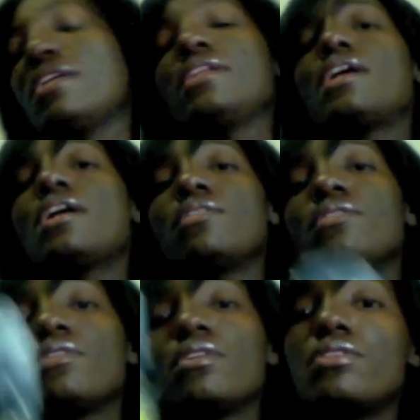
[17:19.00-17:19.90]

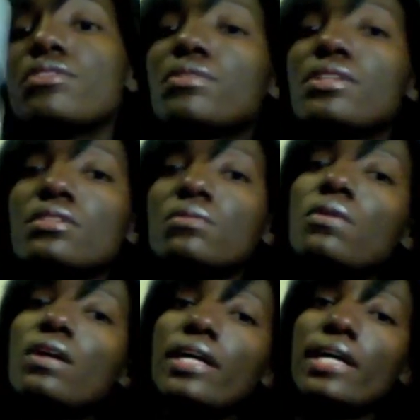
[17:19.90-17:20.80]
Now, the reason
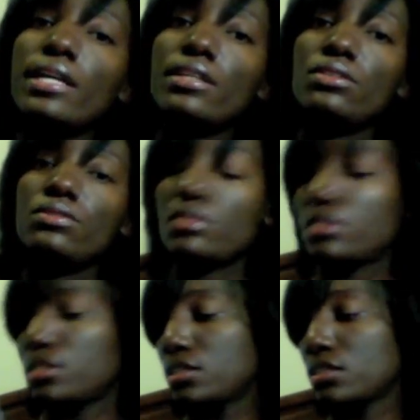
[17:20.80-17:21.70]
why I use
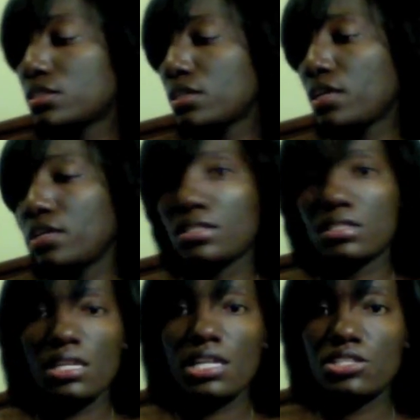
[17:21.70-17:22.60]
this
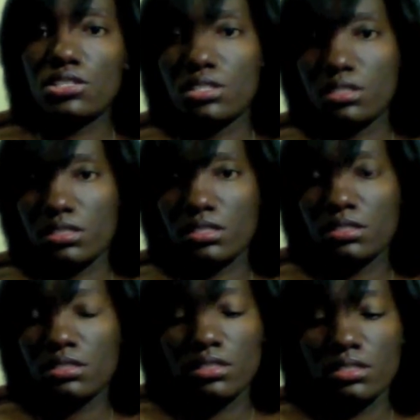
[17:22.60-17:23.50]
is not just to
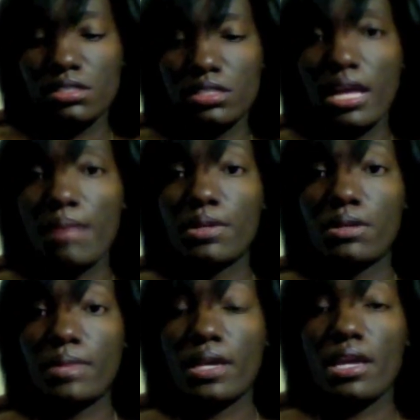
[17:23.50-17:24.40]
slap it
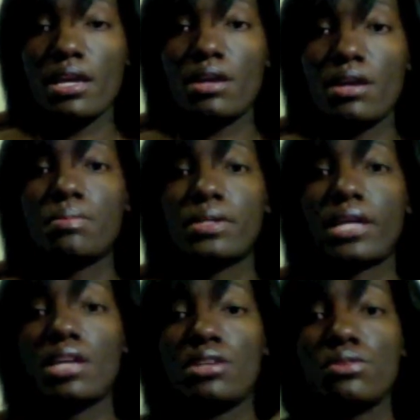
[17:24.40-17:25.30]
on my hair, but
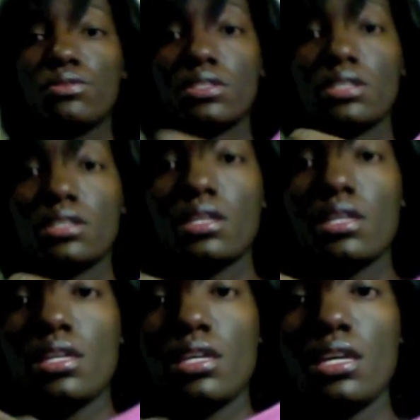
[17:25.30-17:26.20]
I use it
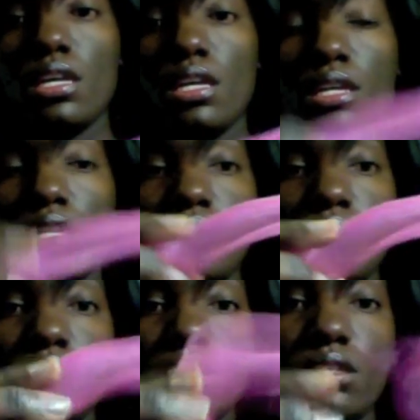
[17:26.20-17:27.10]

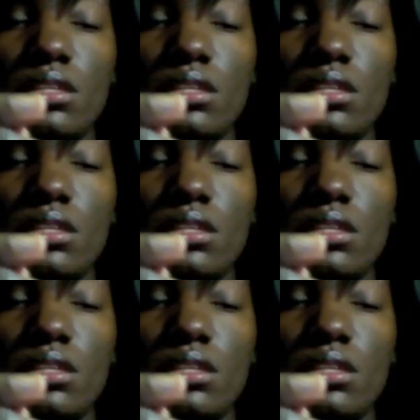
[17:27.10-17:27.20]
in